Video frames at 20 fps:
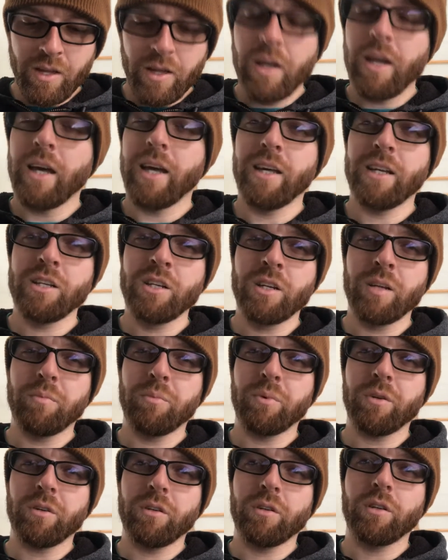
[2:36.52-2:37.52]

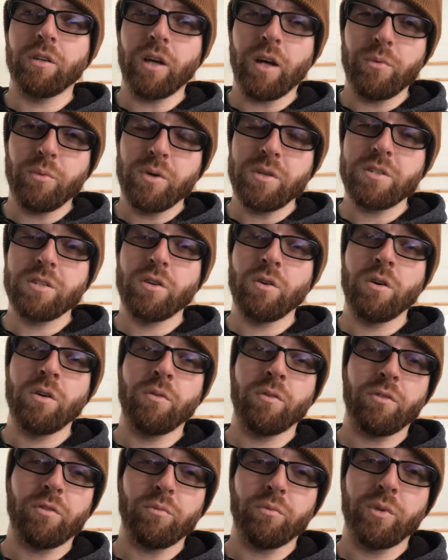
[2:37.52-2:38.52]
I was going
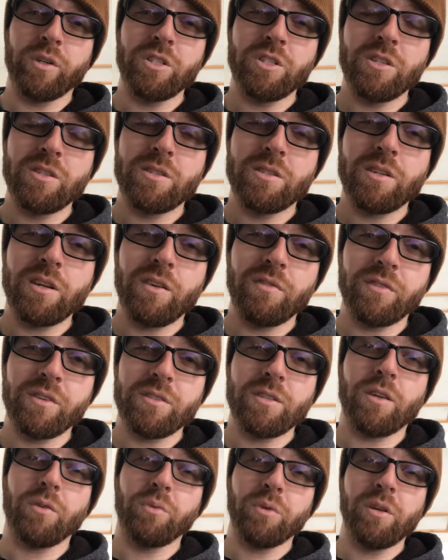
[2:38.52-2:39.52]
with the rigid stuff
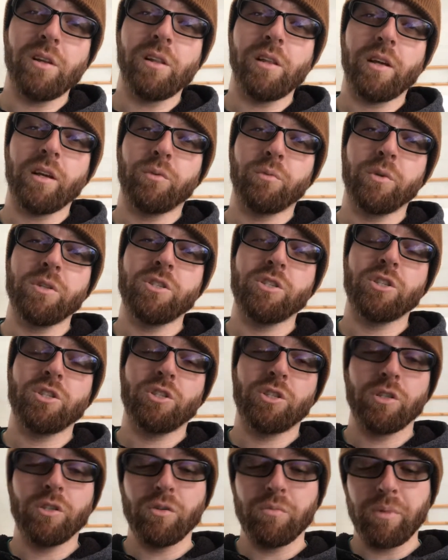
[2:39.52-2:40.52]
because I really like
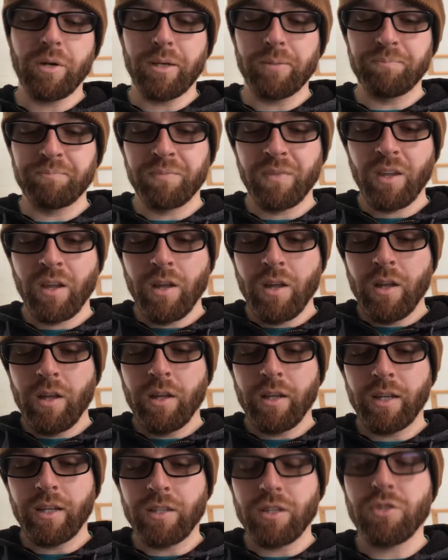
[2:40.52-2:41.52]
rigid too, but
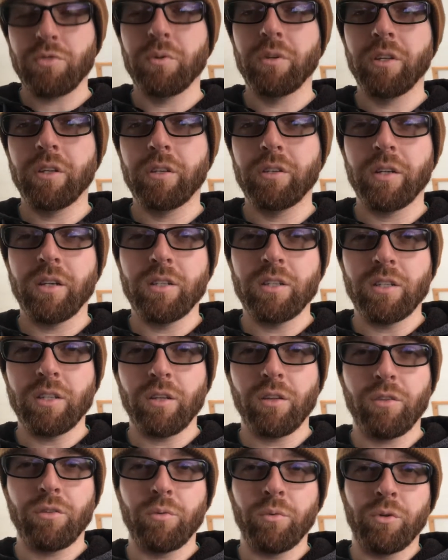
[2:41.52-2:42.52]
I got this really great
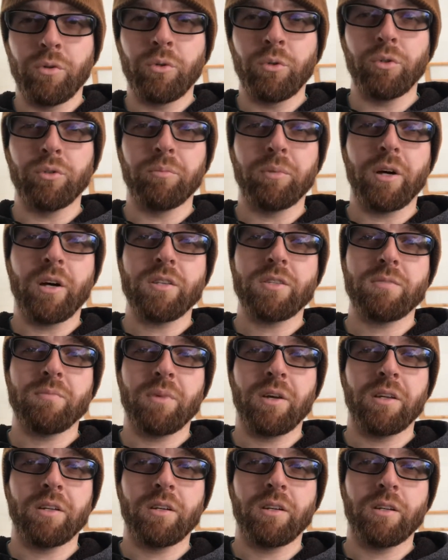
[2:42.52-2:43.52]
deal through an old boss of
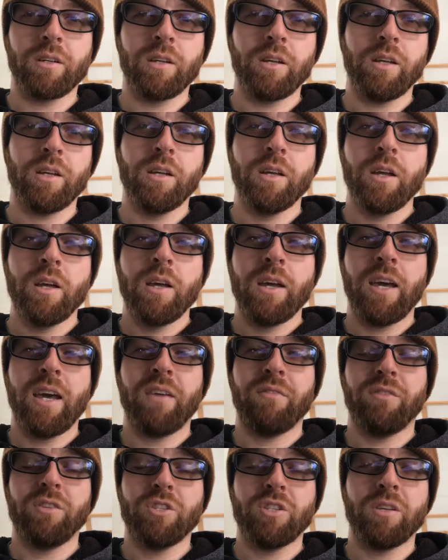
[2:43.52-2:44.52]
mine on a
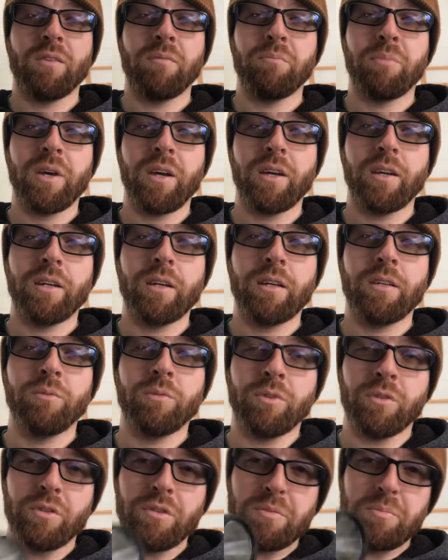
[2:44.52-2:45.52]
1/2-inch impact gun,
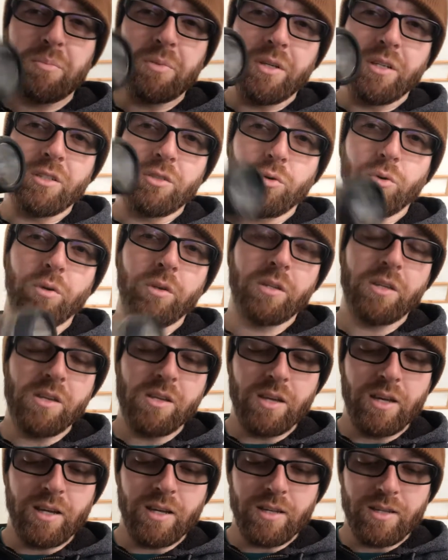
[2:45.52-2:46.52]
one of those big torquey
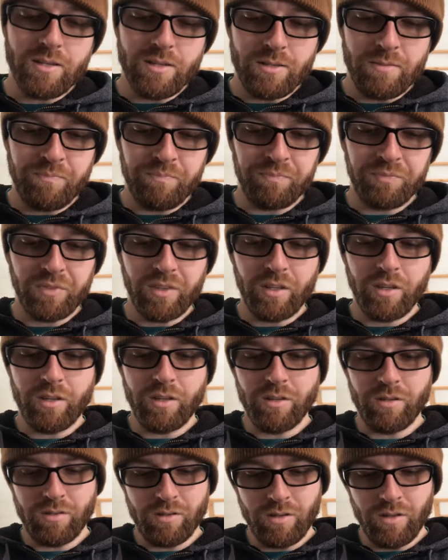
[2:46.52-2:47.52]
guys,
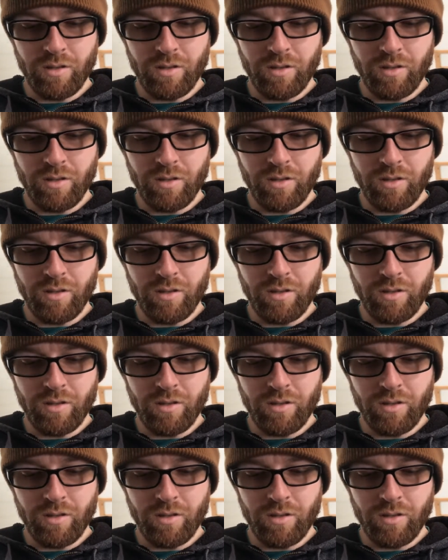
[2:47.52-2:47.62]
and